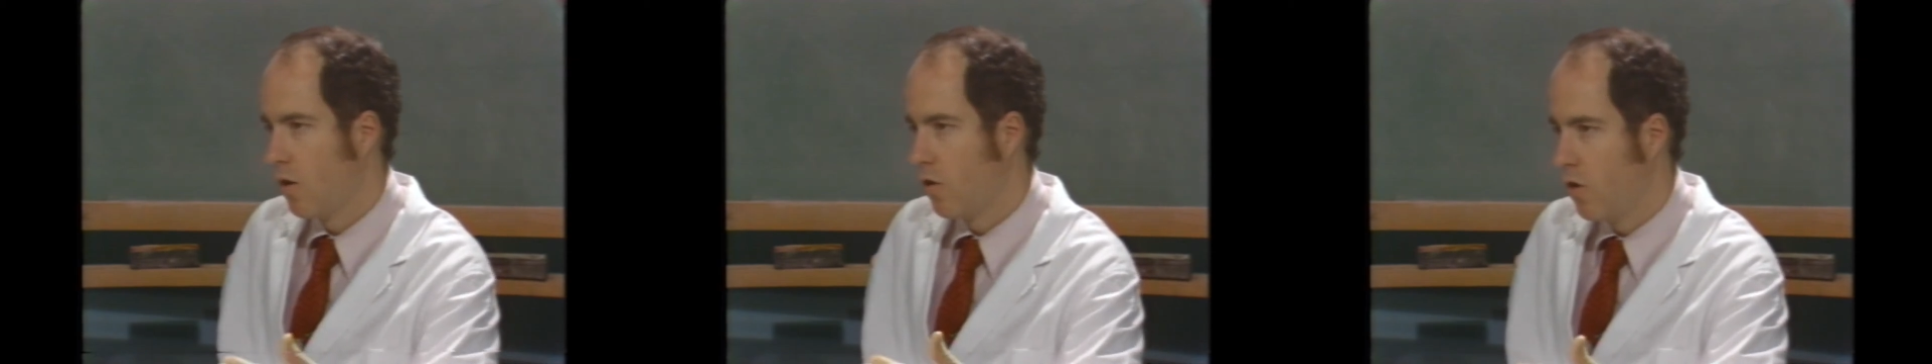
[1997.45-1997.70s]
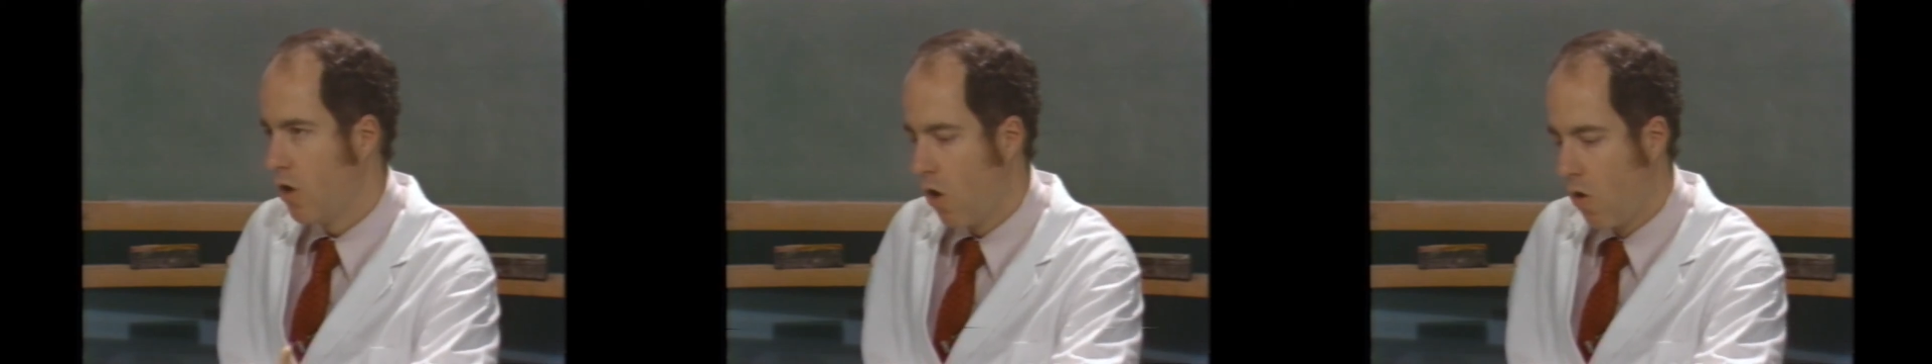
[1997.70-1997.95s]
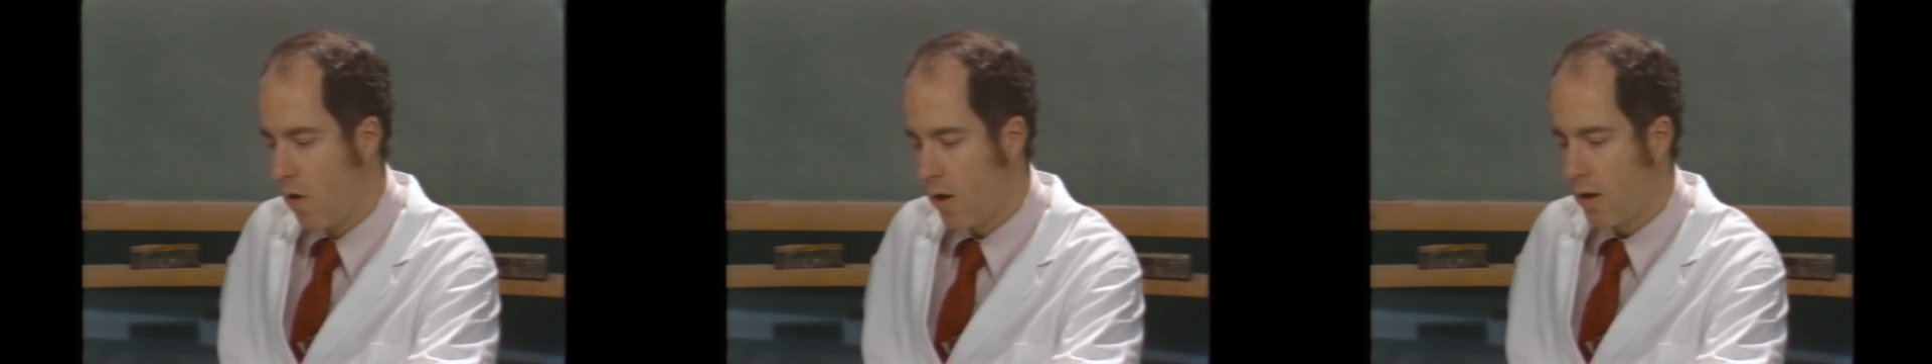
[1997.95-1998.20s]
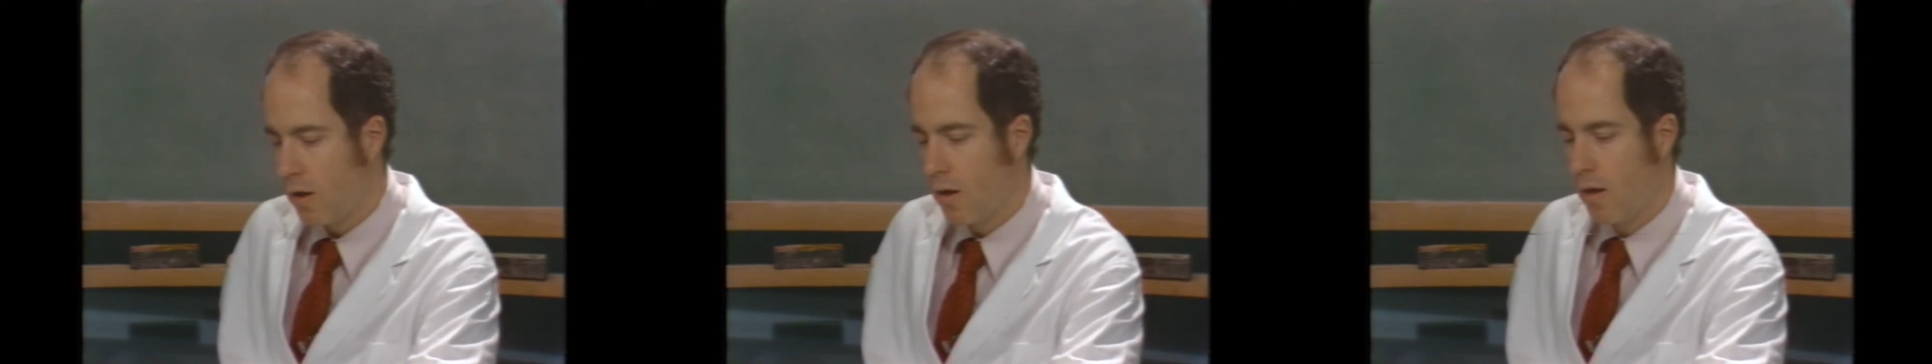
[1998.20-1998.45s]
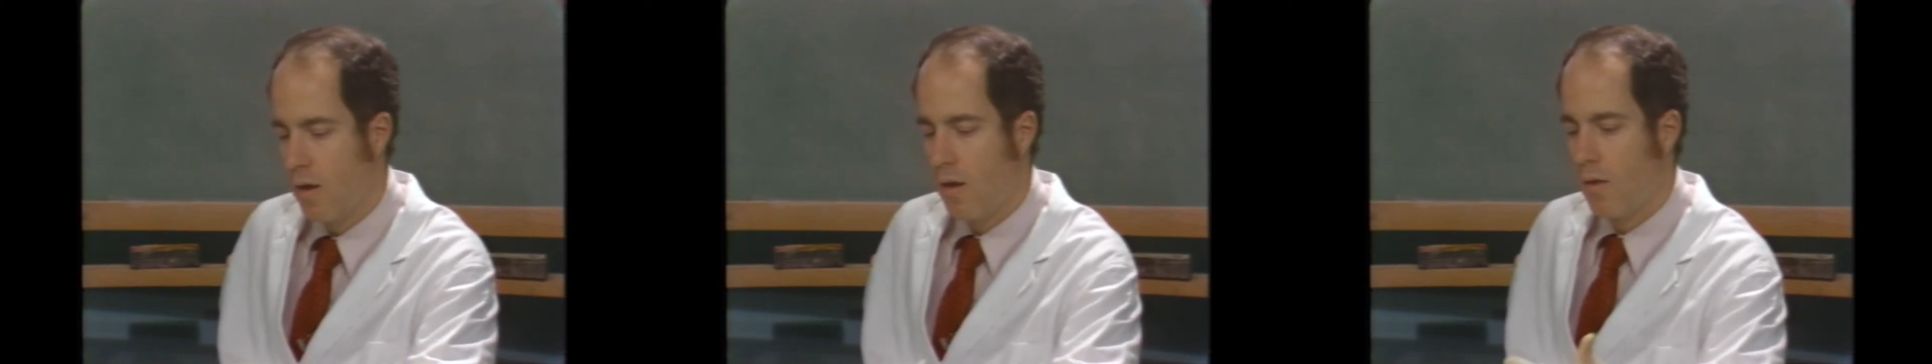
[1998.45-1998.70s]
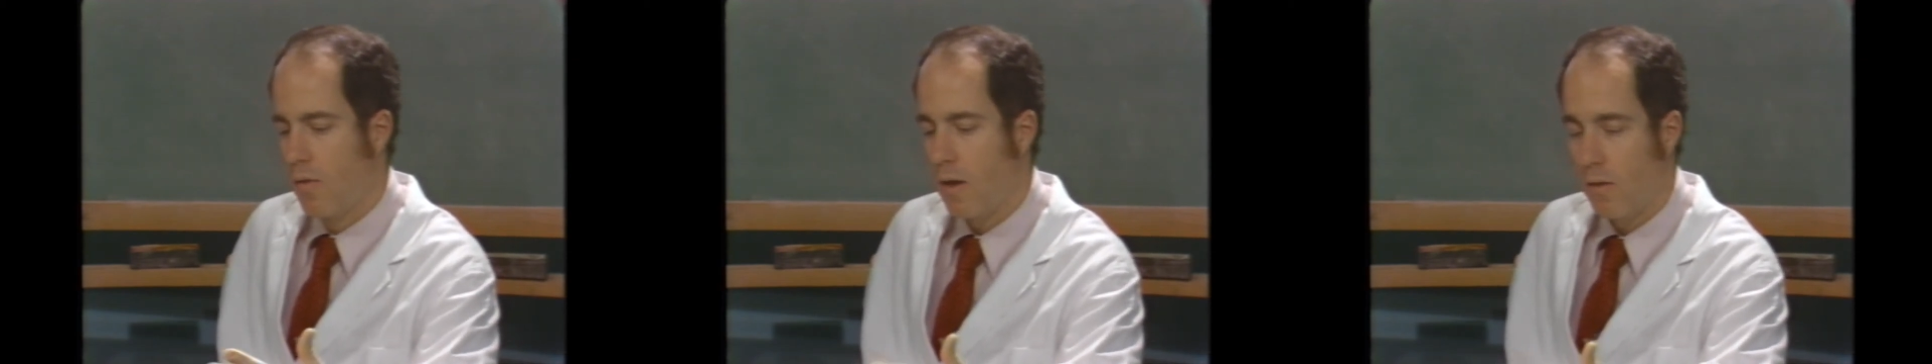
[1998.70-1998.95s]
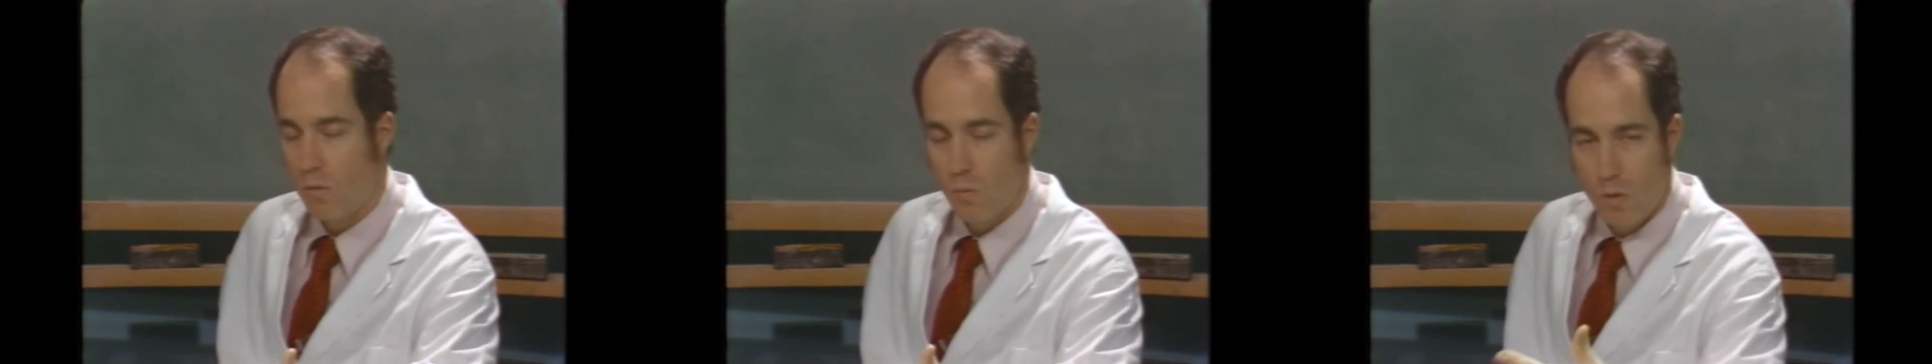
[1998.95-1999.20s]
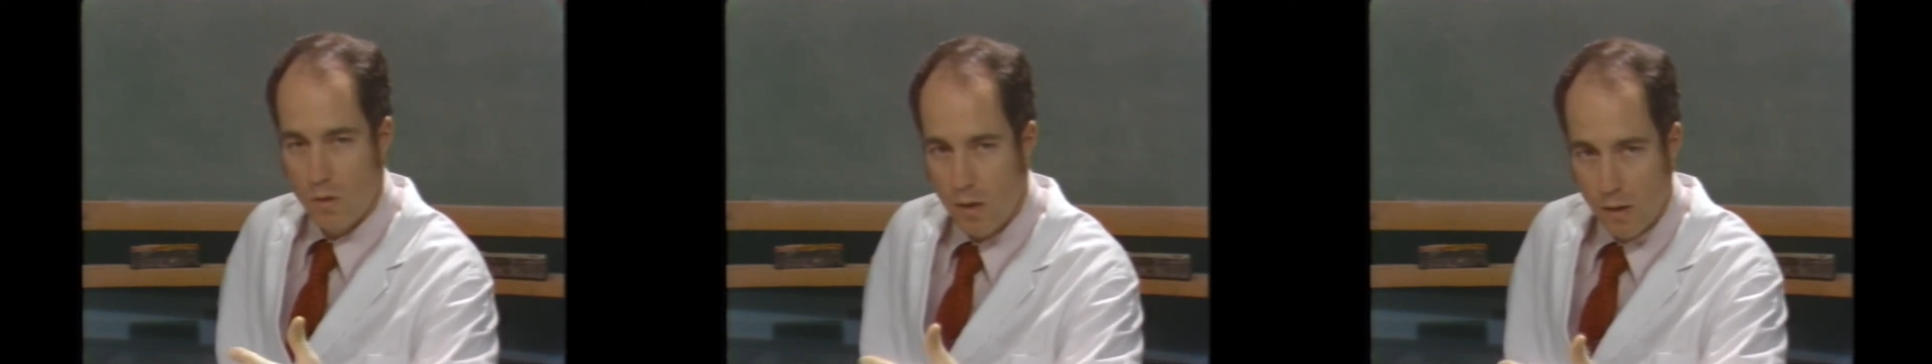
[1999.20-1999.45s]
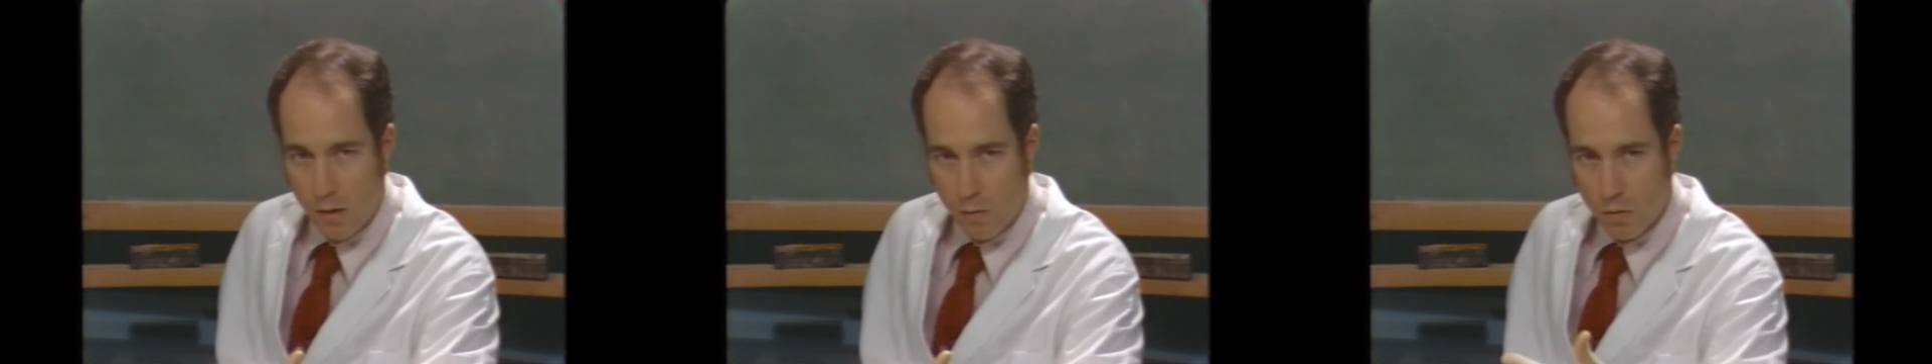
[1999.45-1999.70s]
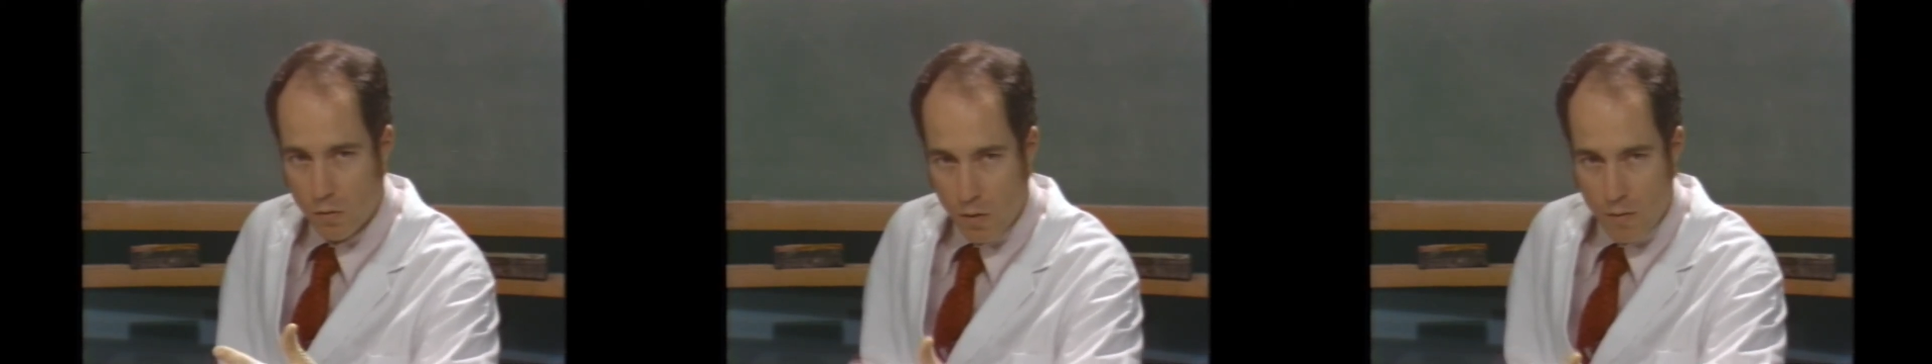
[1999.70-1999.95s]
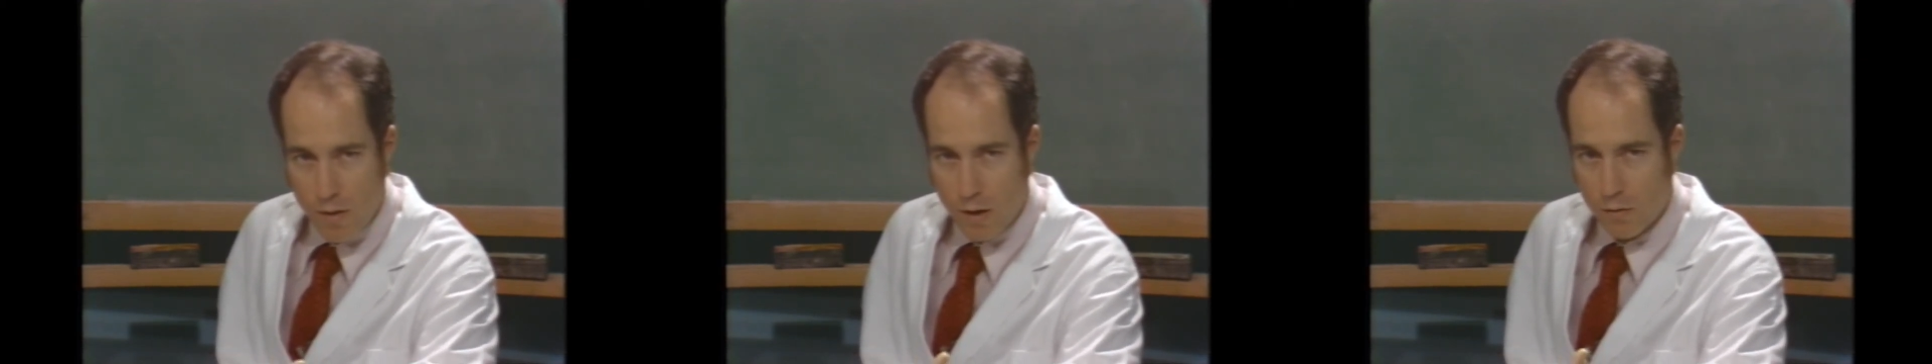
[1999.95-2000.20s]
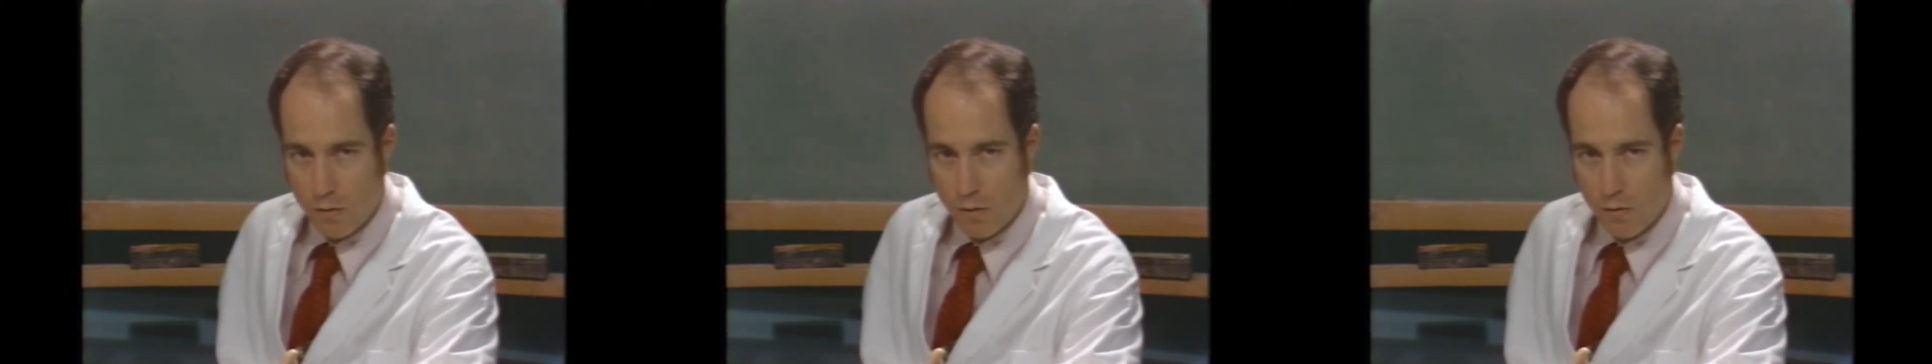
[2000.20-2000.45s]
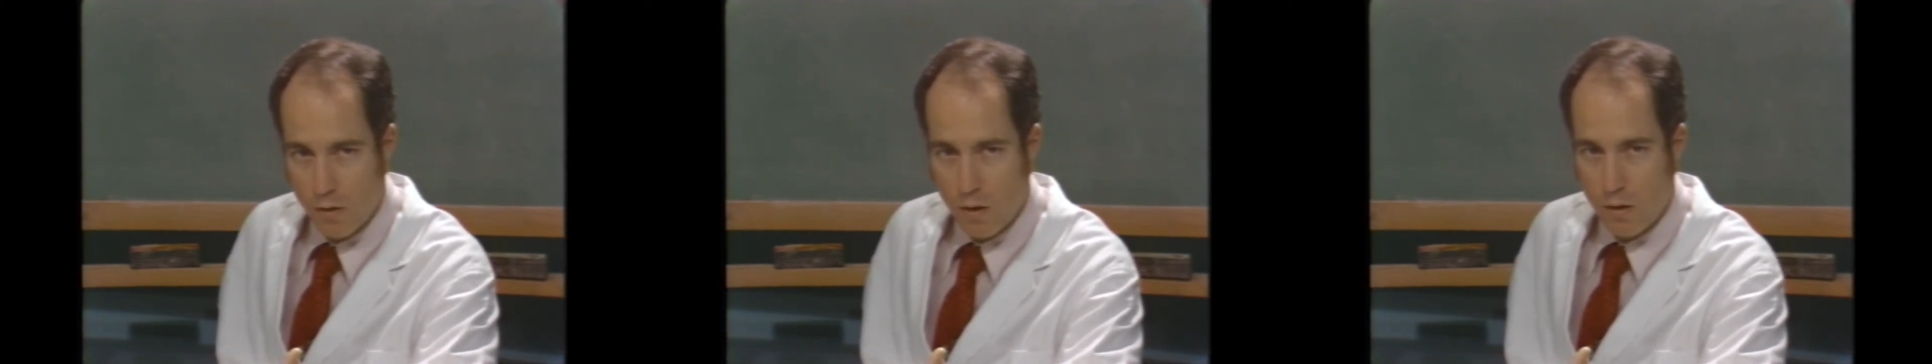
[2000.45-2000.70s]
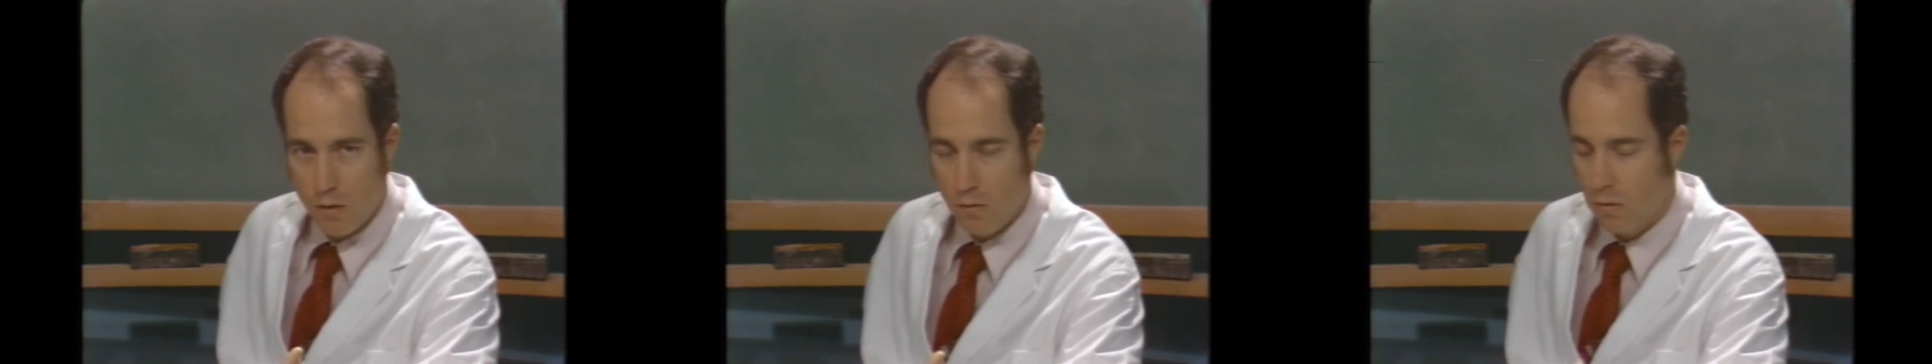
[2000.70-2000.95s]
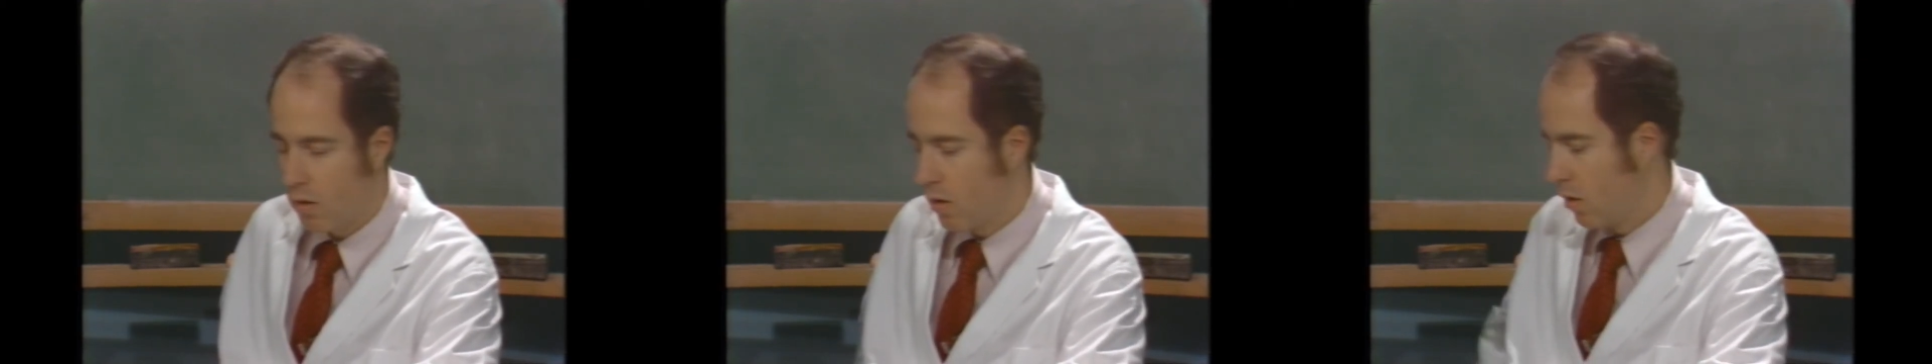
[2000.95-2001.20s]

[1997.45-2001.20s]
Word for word: knowing that we're dealing with three vessel disease,